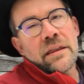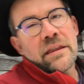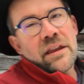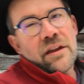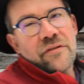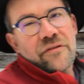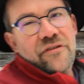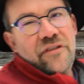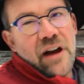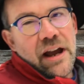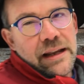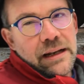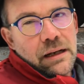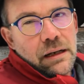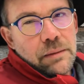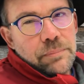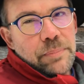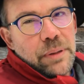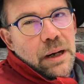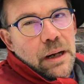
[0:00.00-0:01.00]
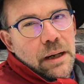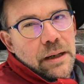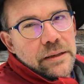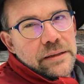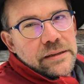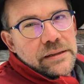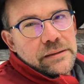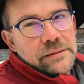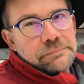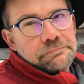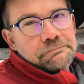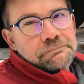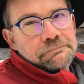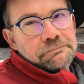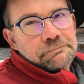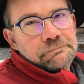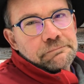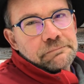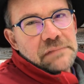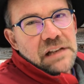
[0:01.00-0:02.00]
The final part
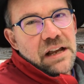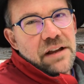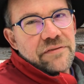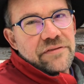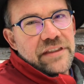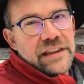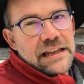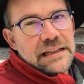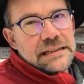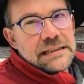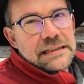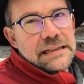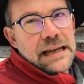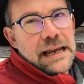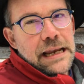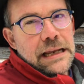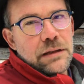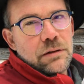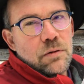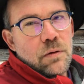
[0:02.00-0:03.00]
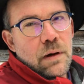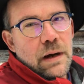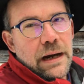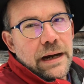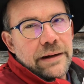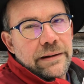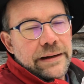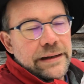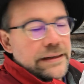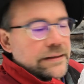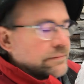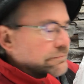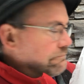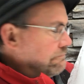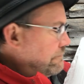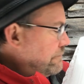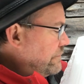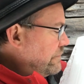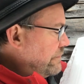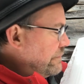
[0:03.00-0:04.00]
of this inquiry
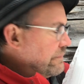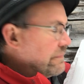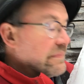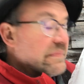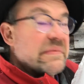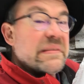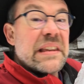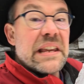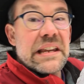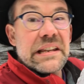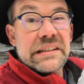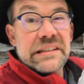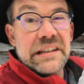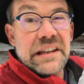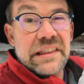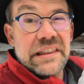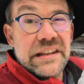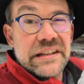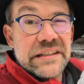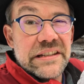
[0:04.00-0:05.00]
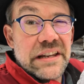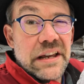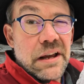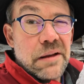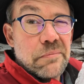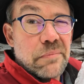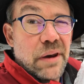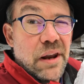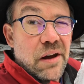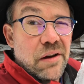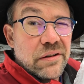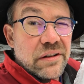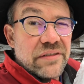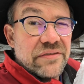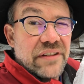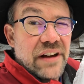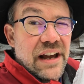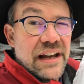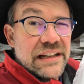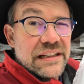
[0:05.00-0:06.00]
into this block of
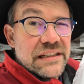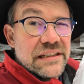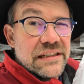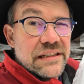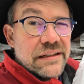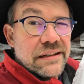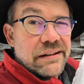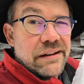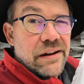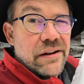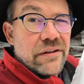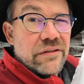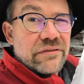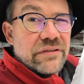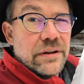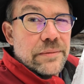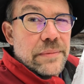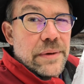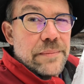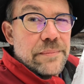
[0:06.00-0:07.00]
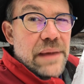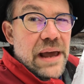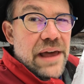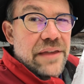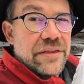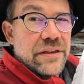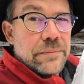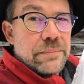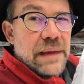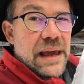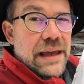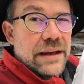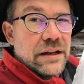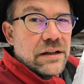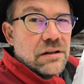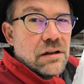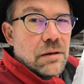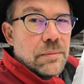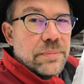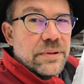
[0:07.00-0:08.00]
ice from a
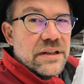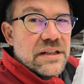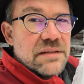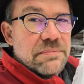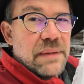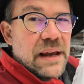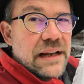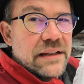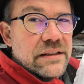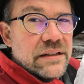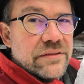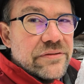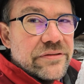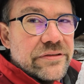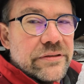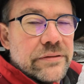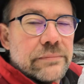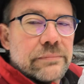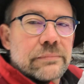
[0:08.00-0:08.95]
mathematical perspective